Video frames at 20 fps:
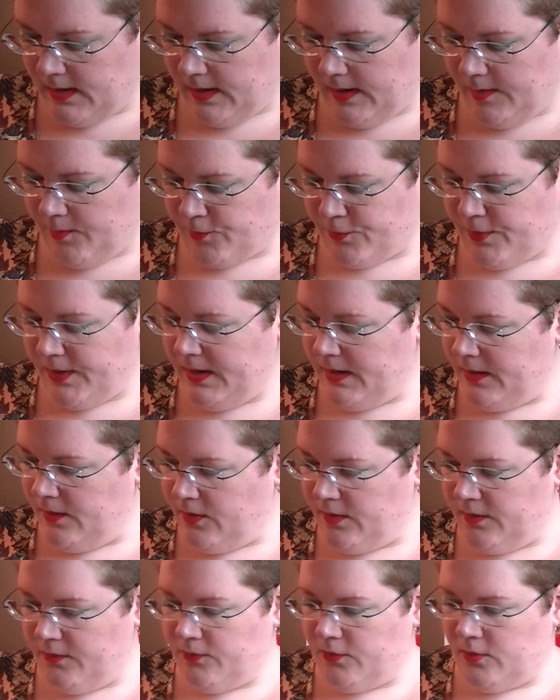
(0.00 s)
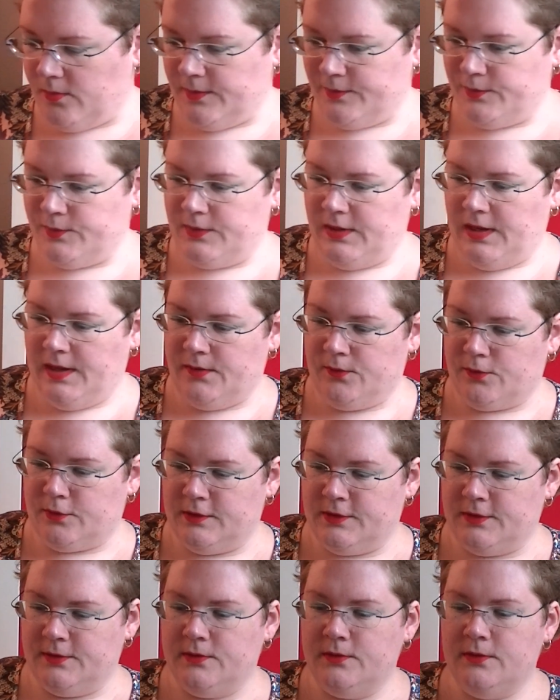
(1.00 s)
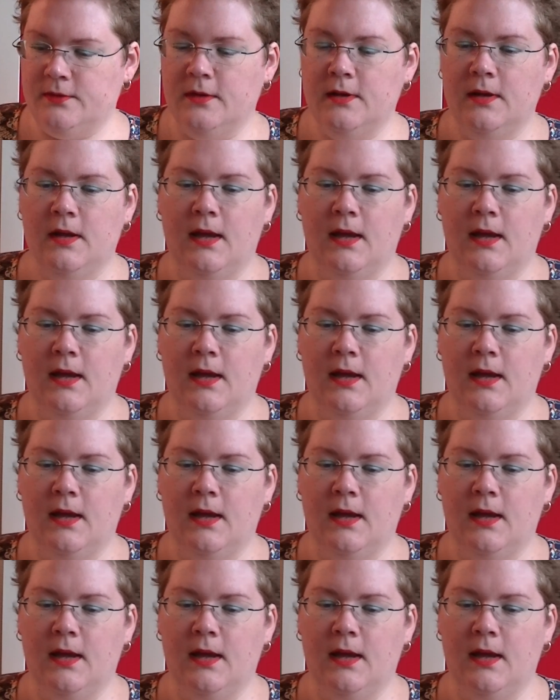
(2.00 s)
I'm really looking forward to the end result.